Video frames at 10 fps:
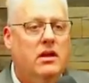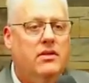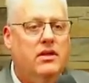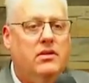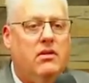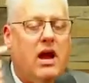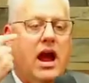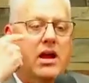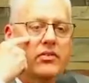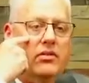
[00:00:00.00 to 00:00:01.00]
Your
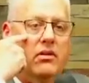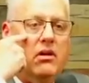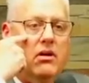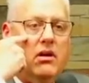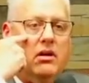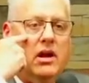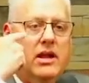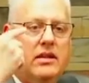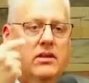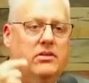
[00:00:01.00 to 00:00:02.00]
eyes are, are, are
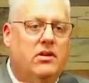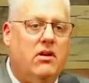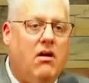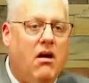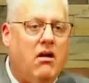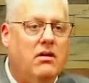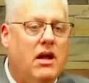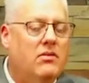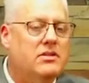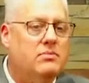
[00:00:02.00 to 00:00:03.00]
connected to your heart. And I
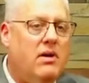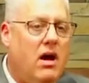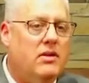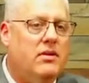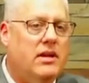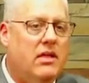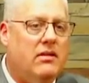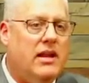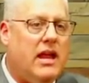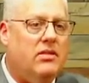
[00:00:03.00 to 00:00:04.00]
was pondering the other
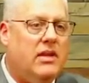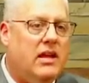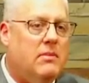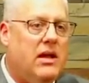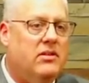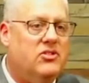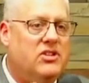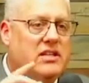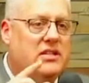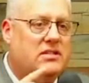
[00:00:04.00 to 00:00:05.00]
day and thinking about this.
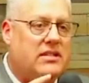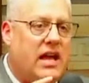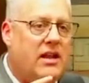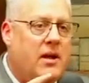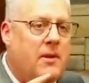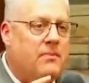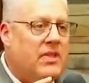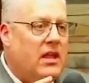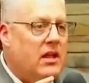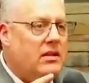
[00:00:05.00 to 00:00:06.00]
Jesus said,
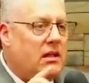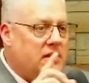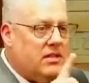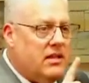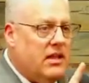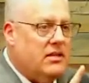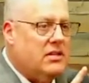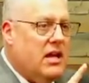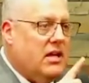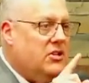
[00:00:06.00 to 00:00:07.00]
now listen to this.
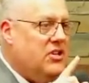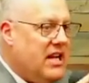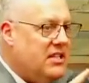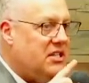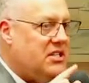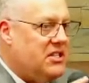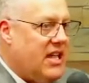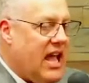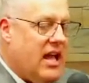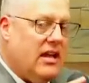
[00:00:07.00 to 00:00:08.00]
Jesus
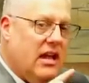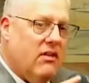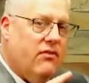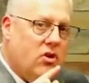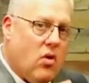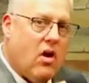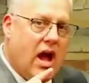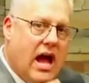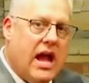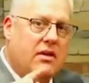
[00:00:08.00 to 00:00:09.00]
said, if your
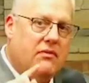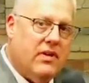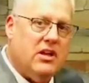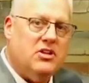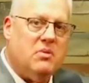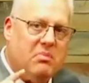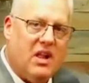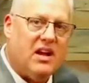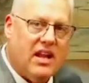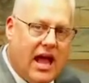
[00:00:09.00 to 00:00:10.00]
eye offends you,
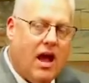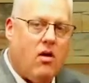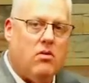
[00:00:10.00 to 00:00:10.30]
pluck it out.